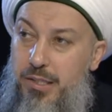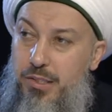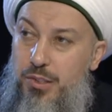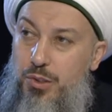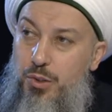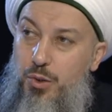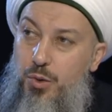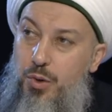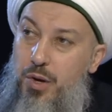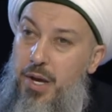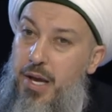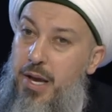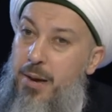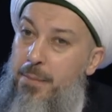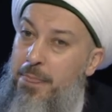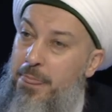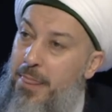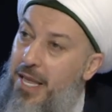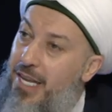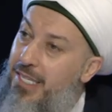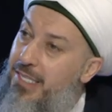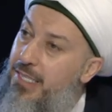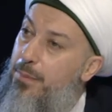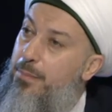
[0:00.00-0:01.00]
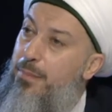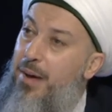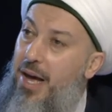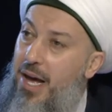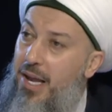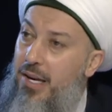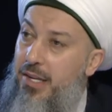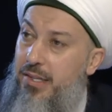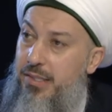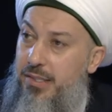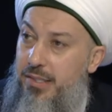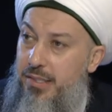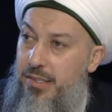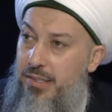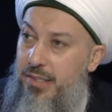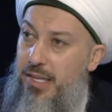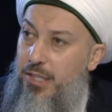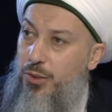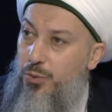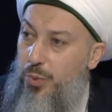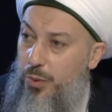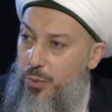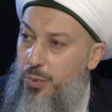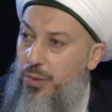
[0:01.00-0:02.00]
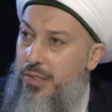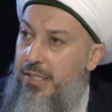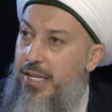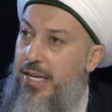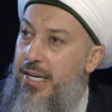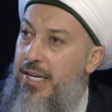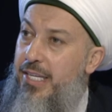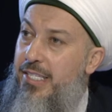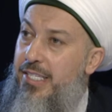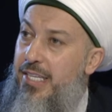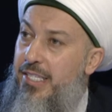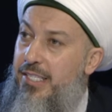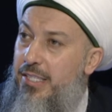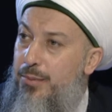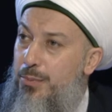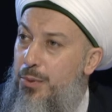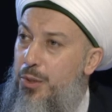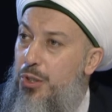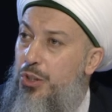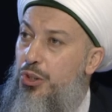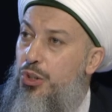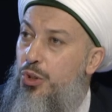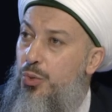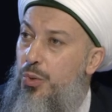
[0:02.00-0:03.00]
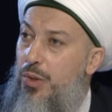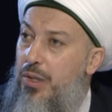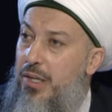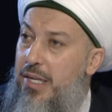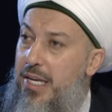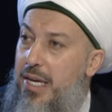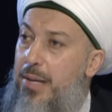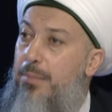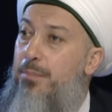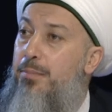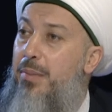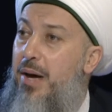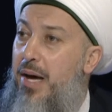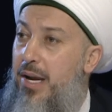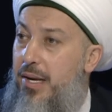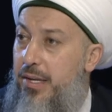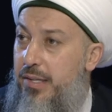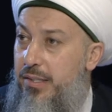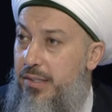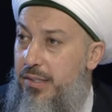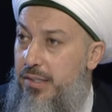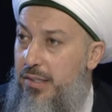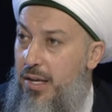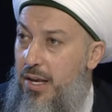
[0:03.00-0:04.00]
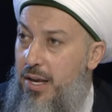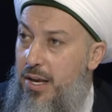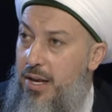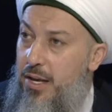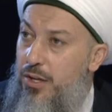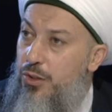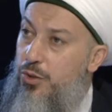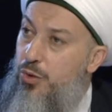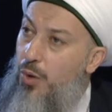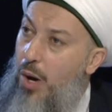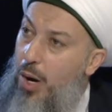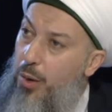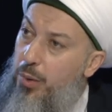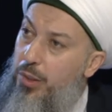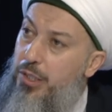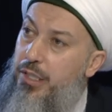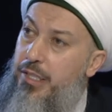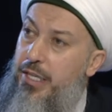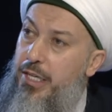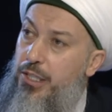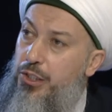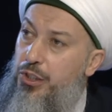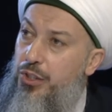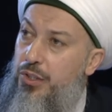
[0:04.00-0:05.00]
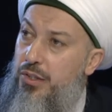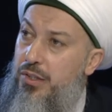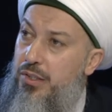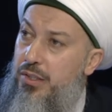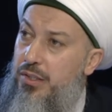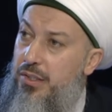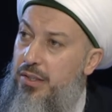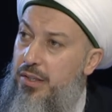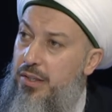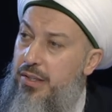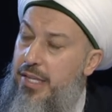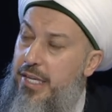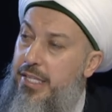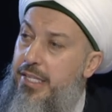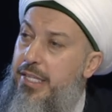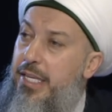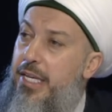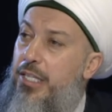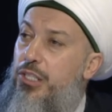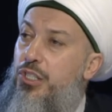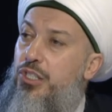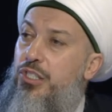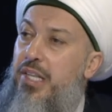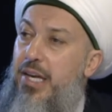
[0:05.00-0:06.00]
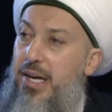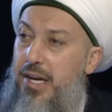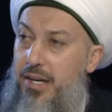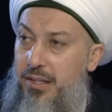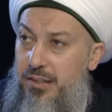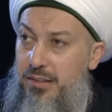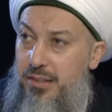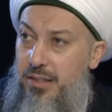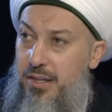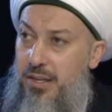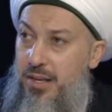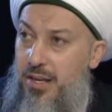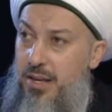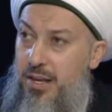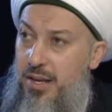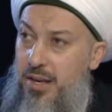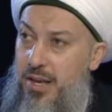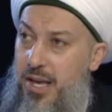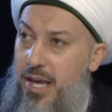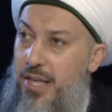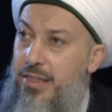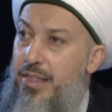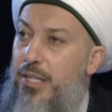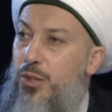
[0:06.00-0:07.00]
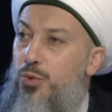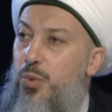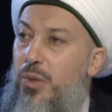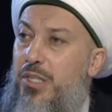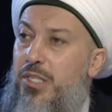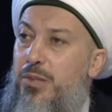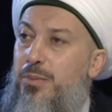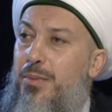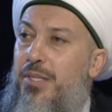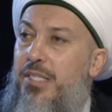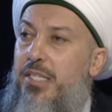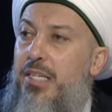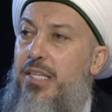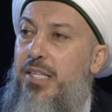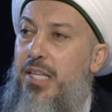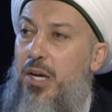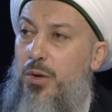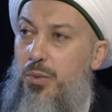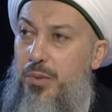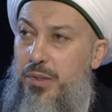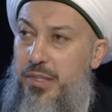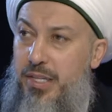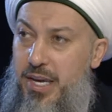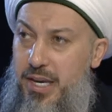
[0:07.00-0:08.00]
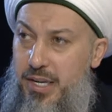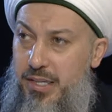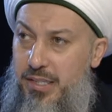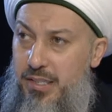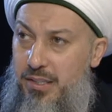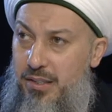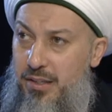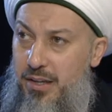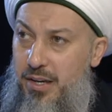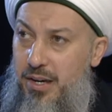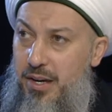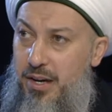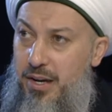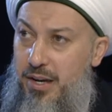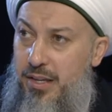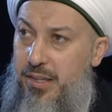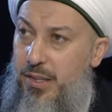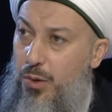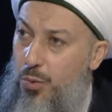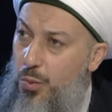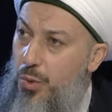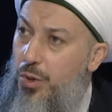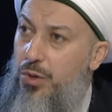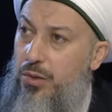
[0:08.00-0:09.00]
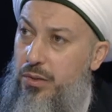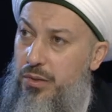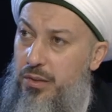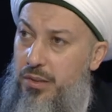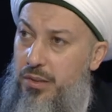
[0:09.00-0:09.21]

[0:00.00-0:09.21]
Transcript: So it's a balance. That's what we're saying, is a spiritual imbalance. So our teachers, they teach that. And that's what's missing nowadays in the world.